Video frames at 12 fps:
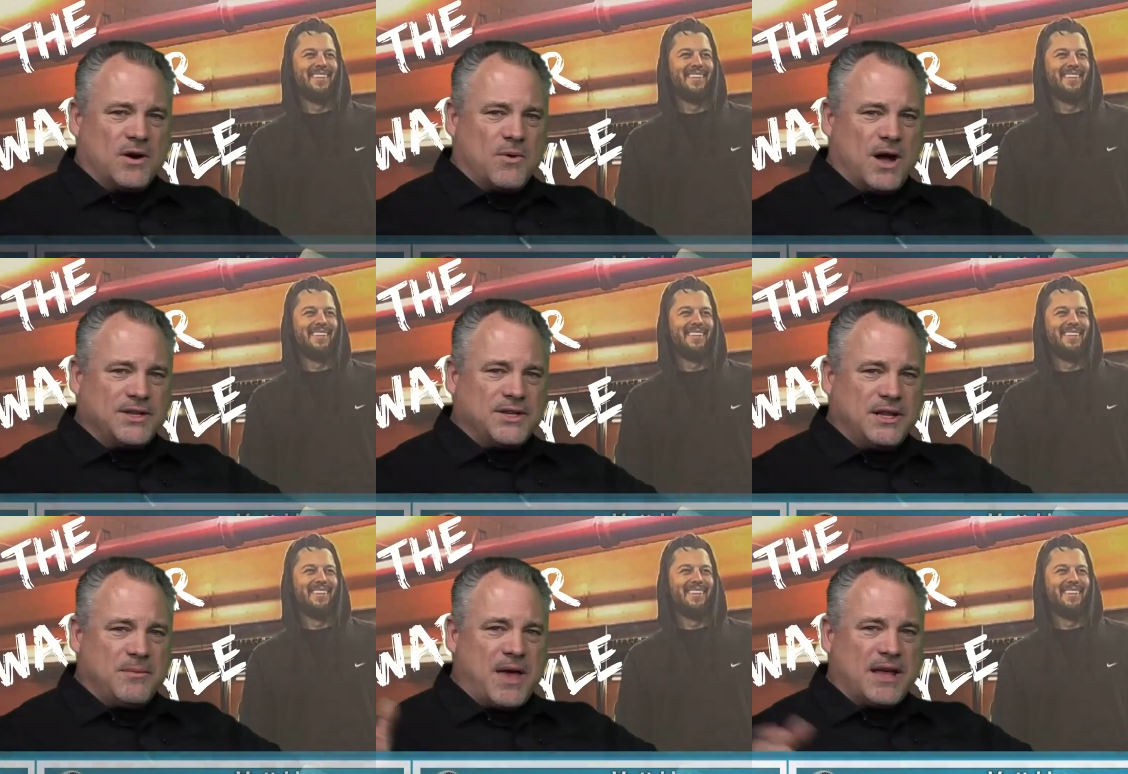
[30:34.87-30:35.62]

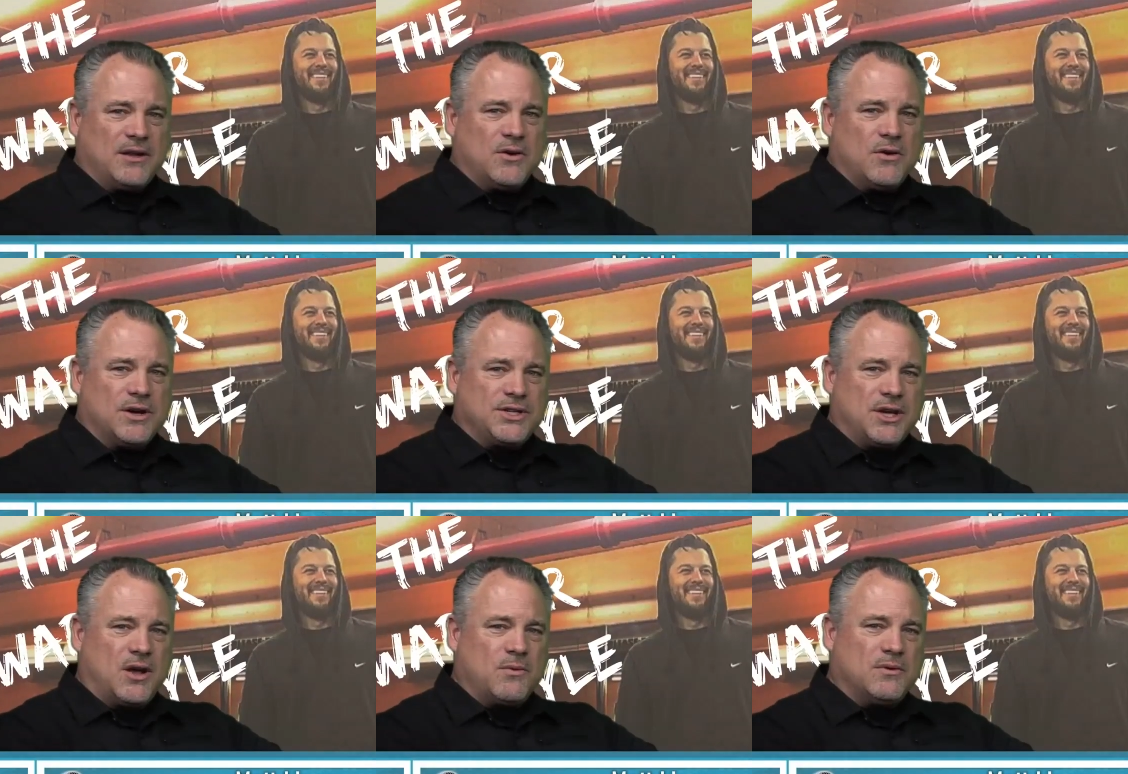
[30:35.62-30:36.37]
Speaker 1: watching the Matt Ligor
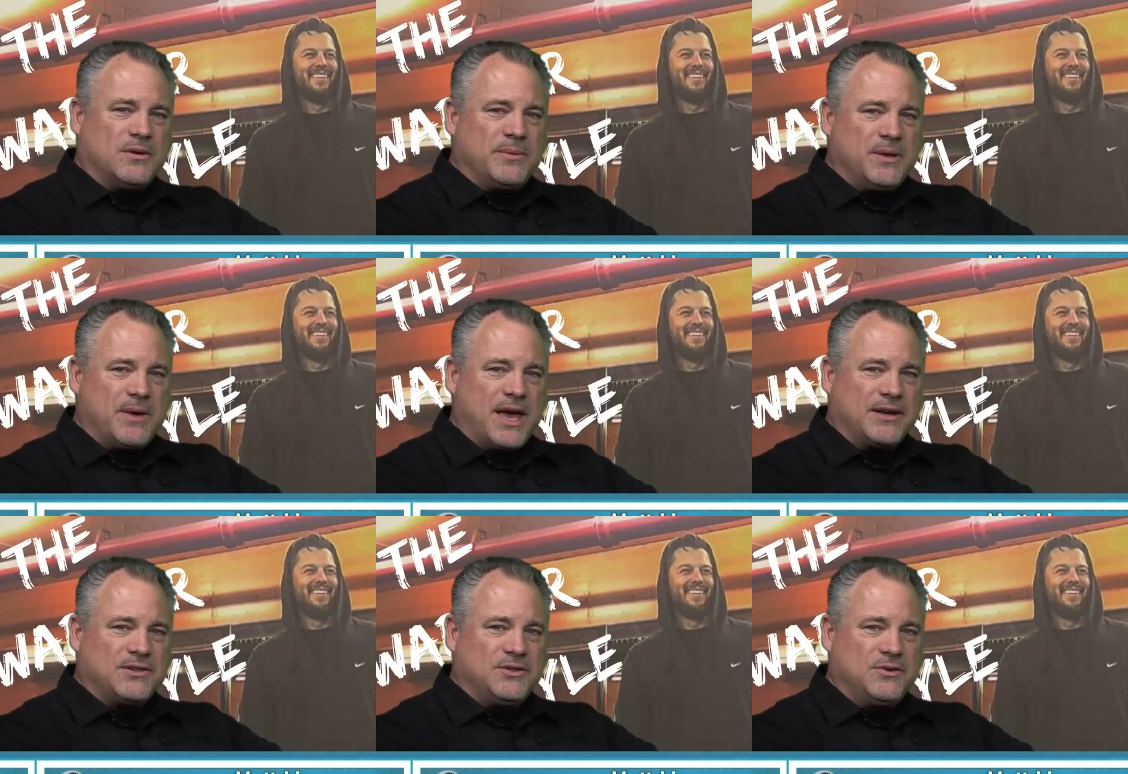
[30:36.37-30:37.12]
Show. We'll be
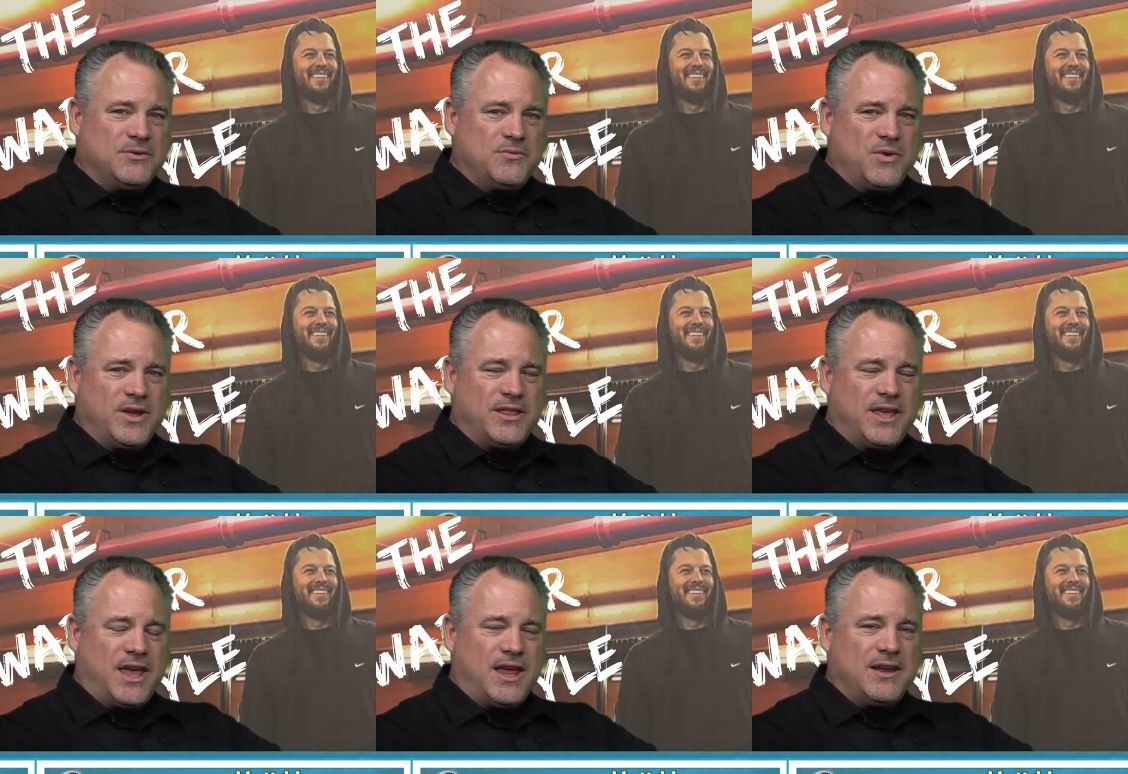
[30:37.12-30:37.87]
back soon
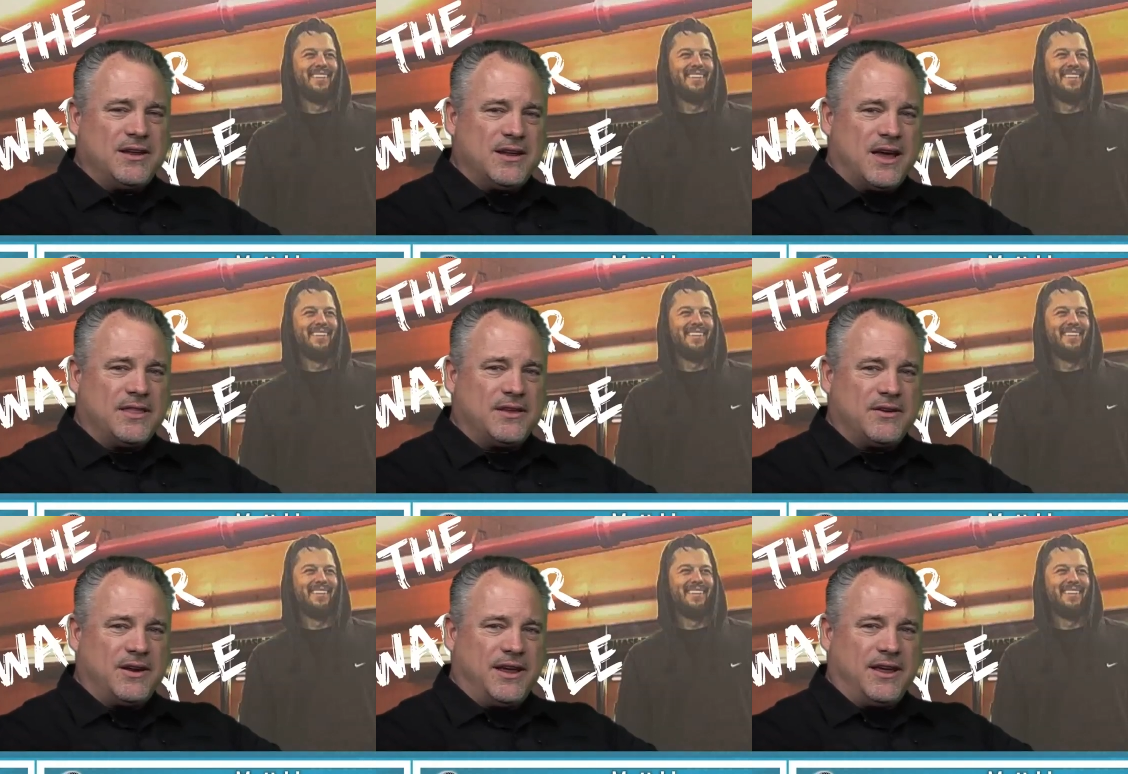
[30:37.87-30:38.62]
with
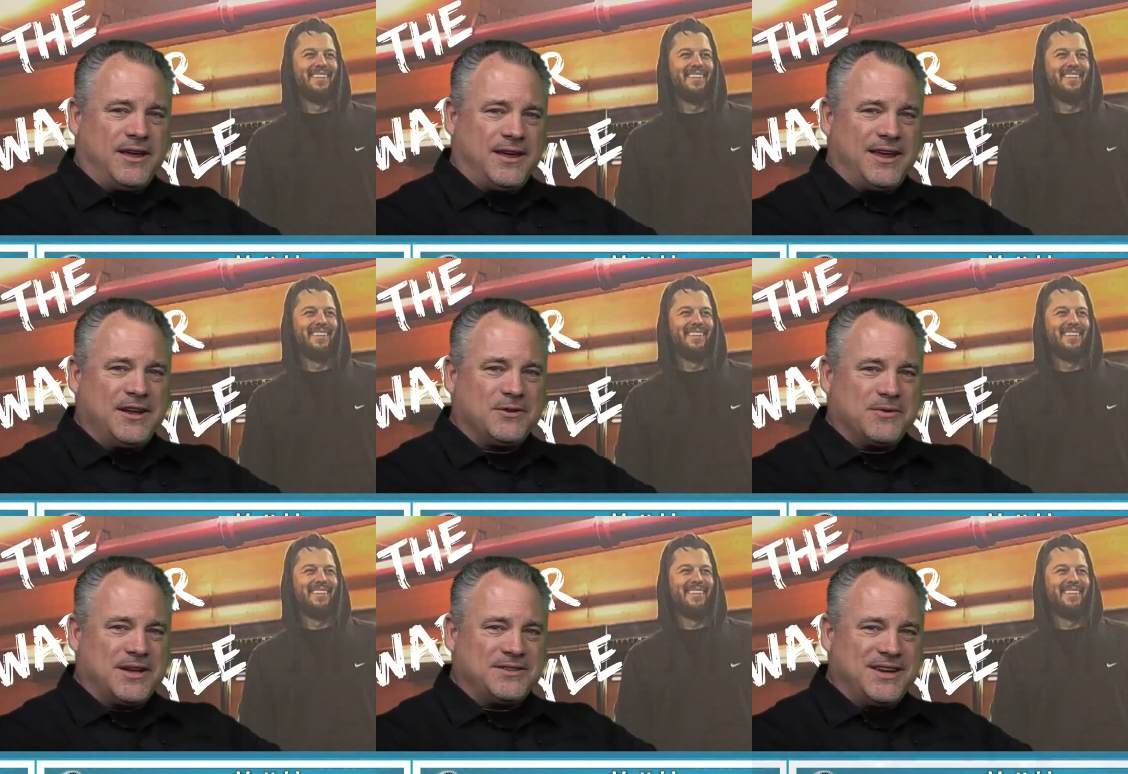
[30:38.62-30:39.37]
another uh,
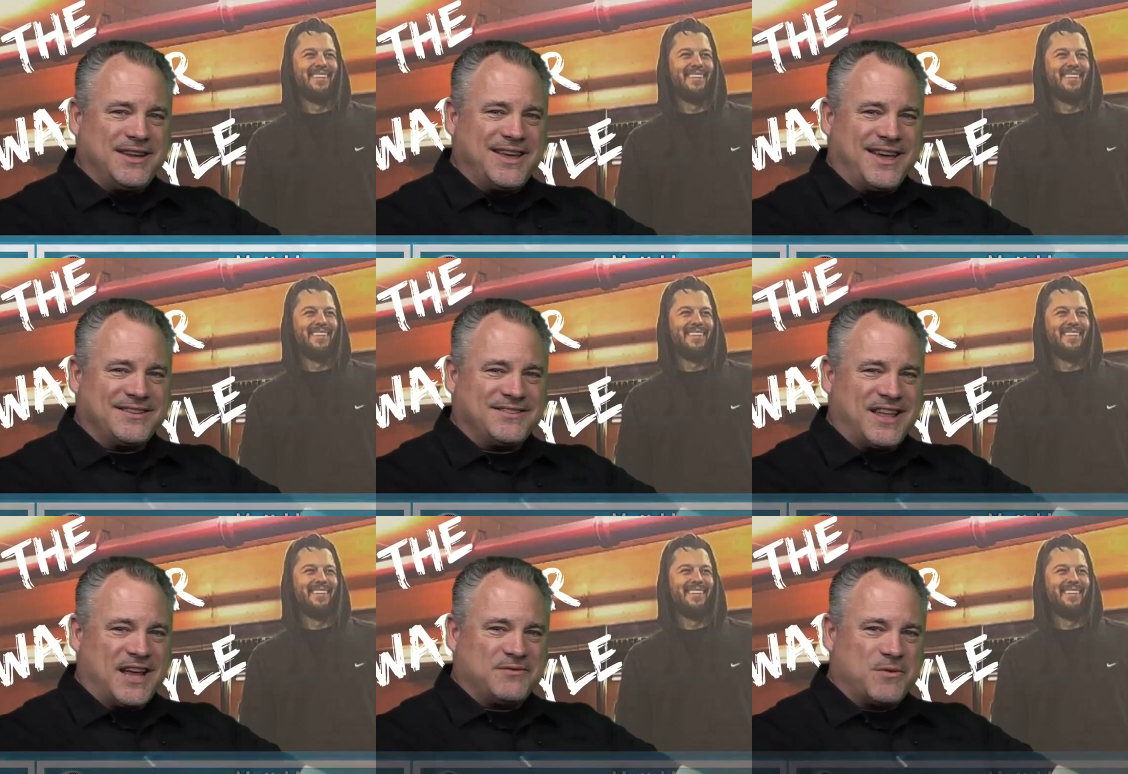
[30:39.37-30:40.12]
interesting guest.
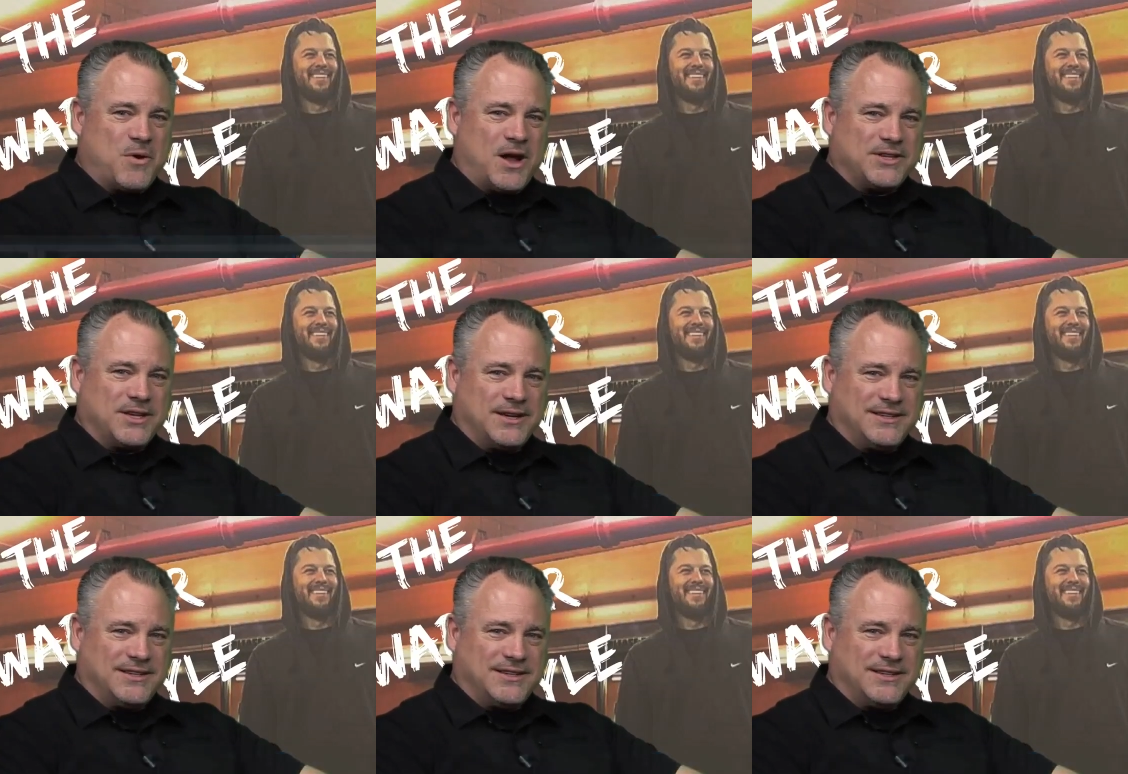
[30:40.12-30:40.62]
Thanks for watching.